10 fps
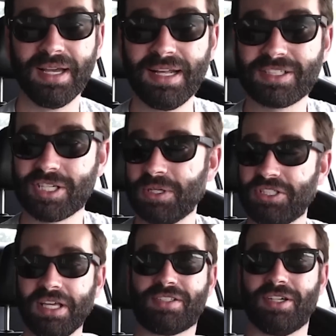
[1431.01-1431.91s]
It's so
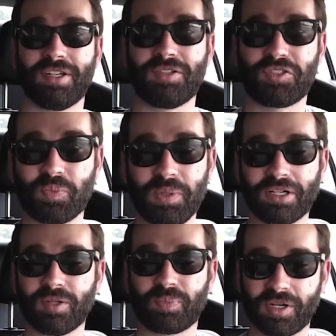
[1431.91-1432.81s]
much easier to just be
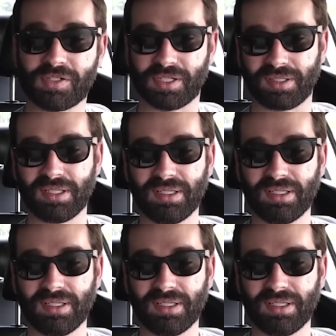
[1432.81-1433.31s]
a good person.